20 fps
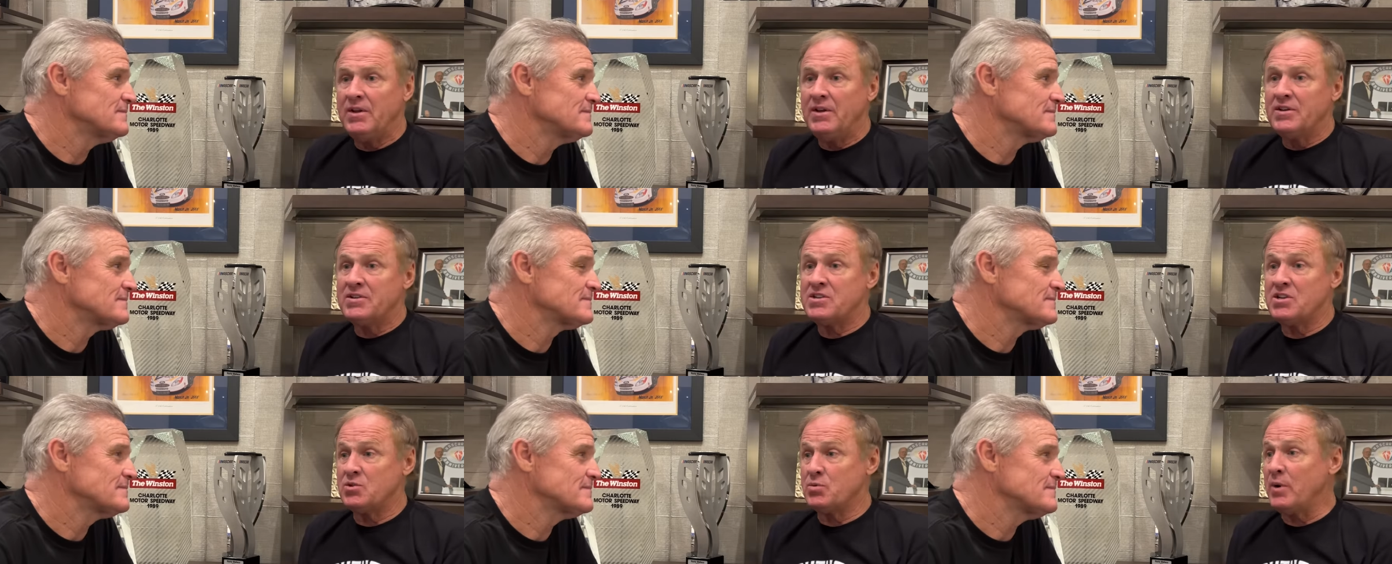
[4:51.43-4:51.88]

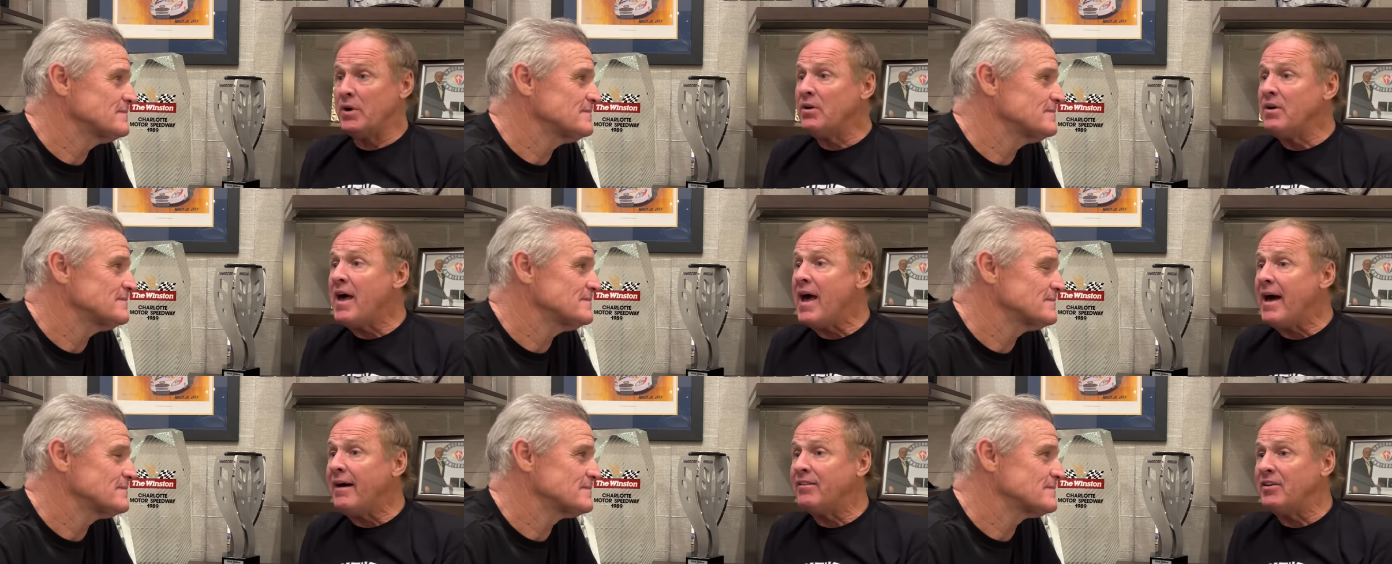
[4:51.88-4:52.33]
Speaker 1: So as we don't
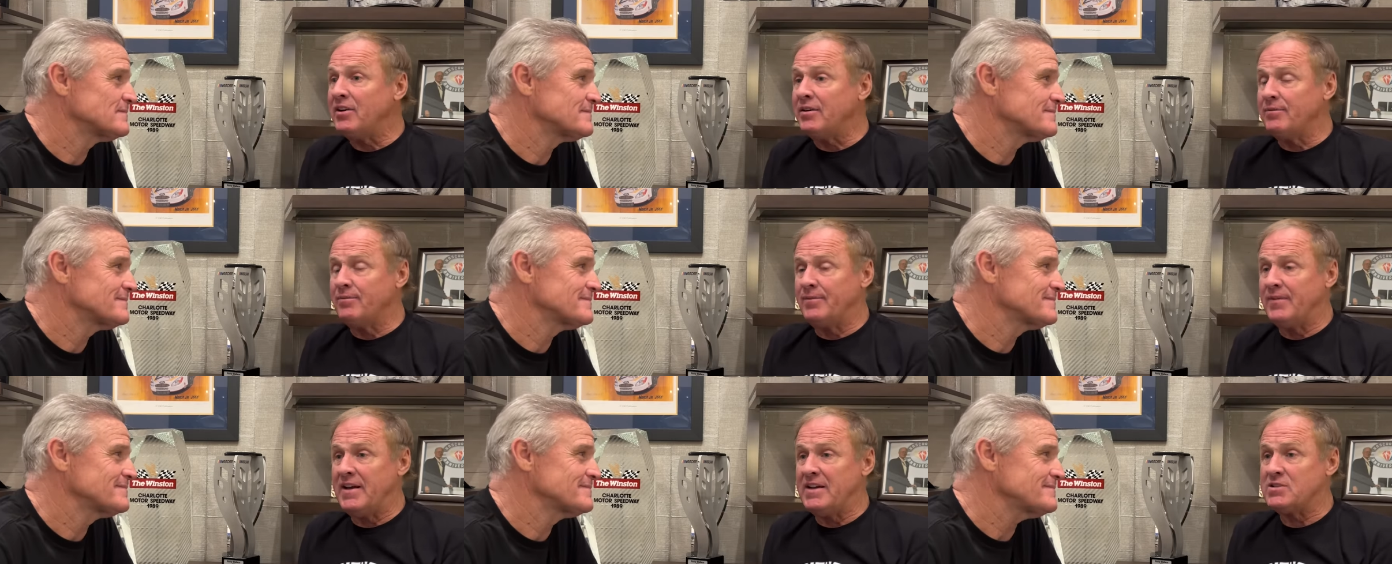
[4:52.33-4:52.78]
have it,
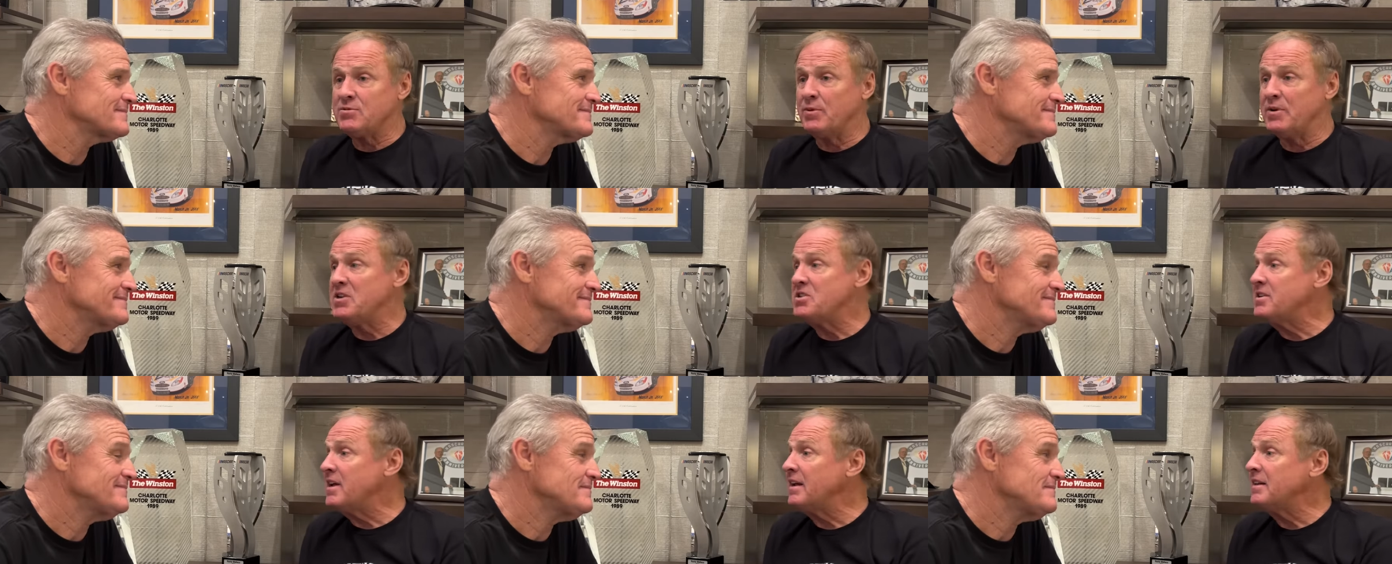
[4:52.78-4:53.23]
I said, well,
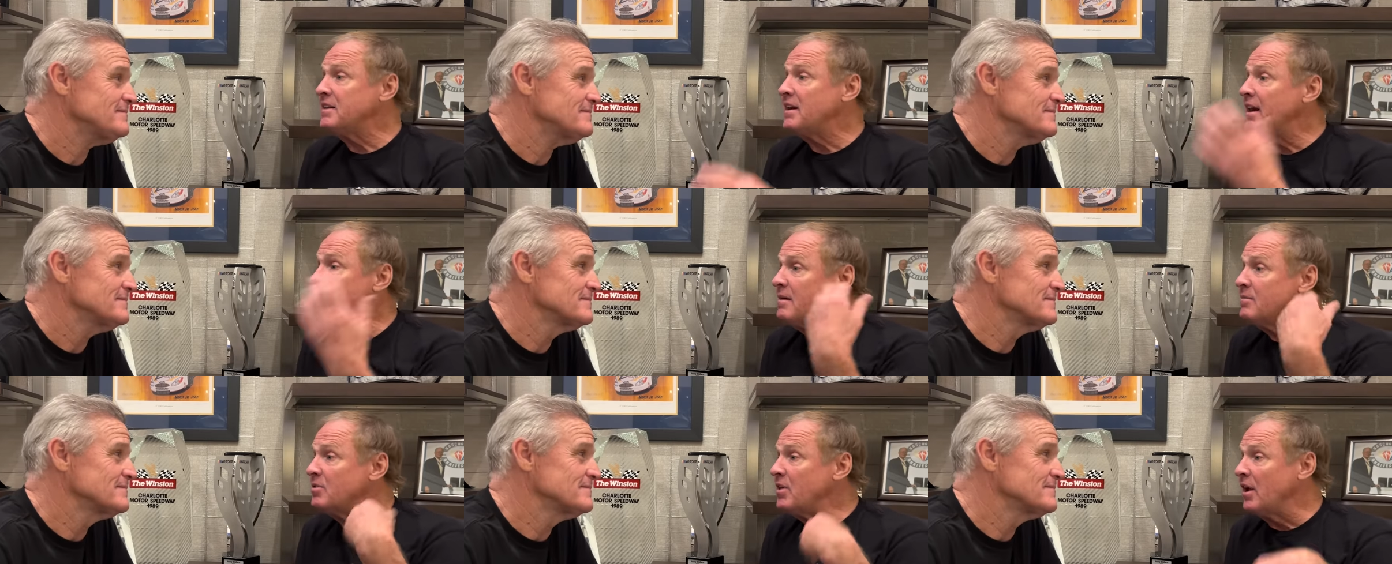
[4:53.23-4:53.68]
just take the
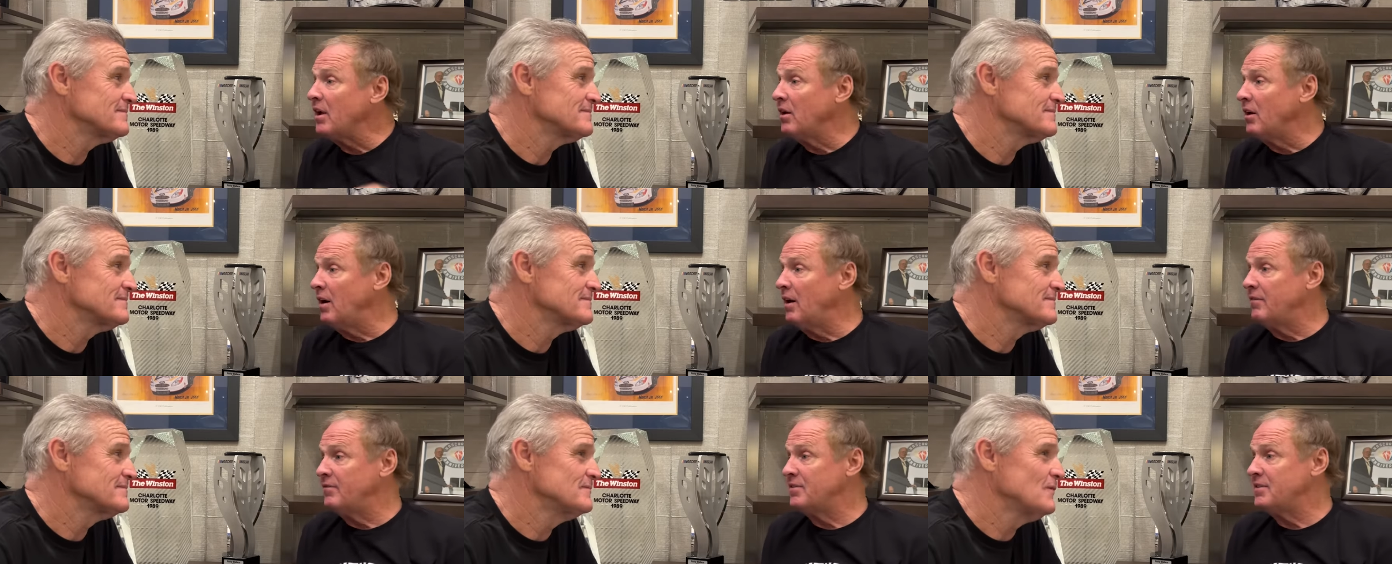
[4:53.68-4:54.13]
damn thing
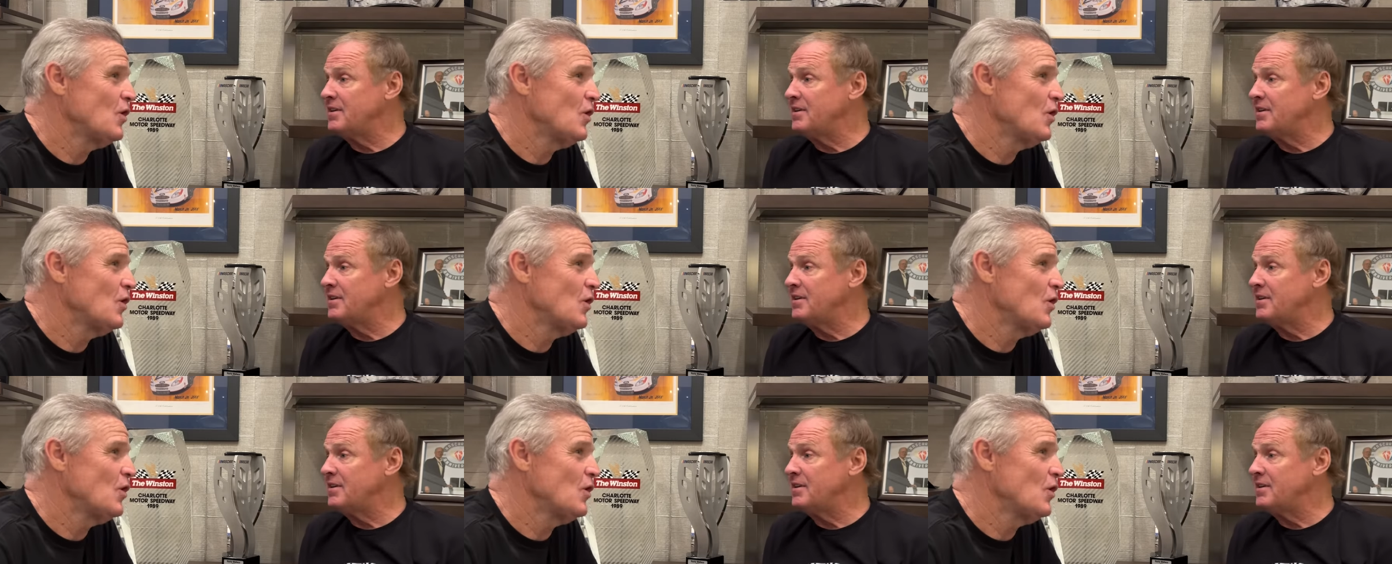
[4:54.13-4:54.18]
off.